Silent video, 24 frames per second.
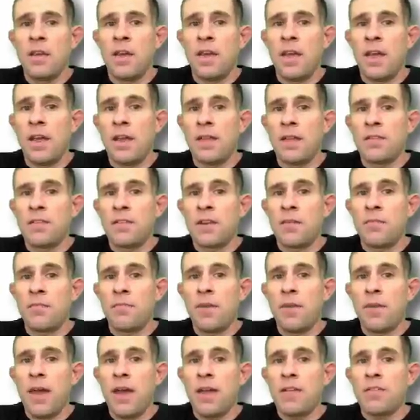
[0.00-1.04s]
and it's going to
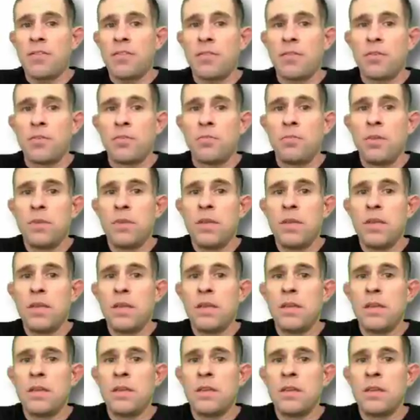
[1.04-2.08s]
pass through
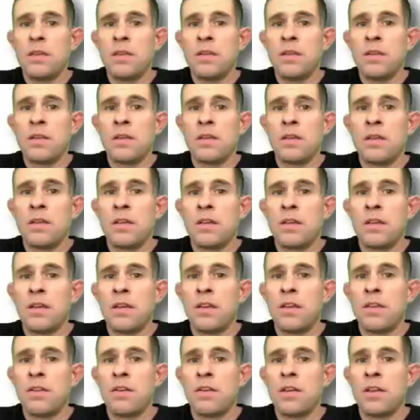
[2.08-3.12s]
B.
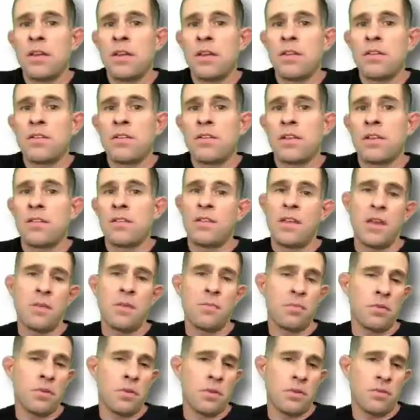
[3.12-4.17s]
Here is an
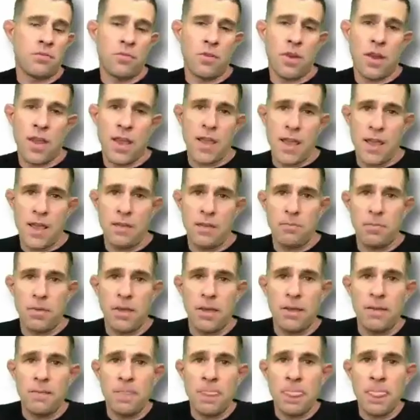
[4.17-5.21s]
example of ray
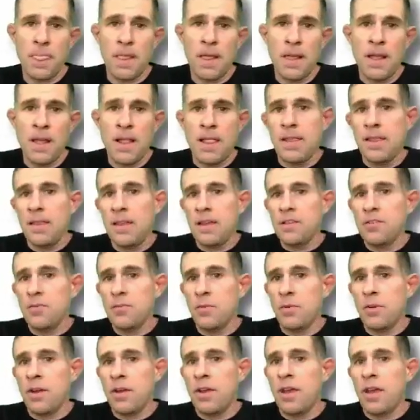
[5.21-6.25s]
AB. The
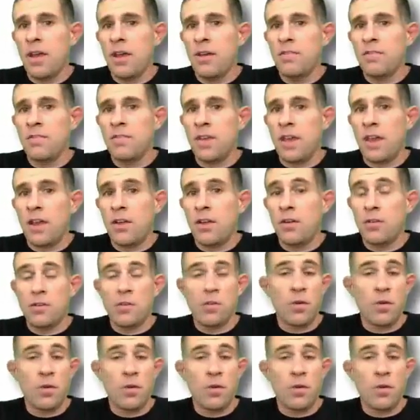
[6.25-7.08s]
next one, I have arrows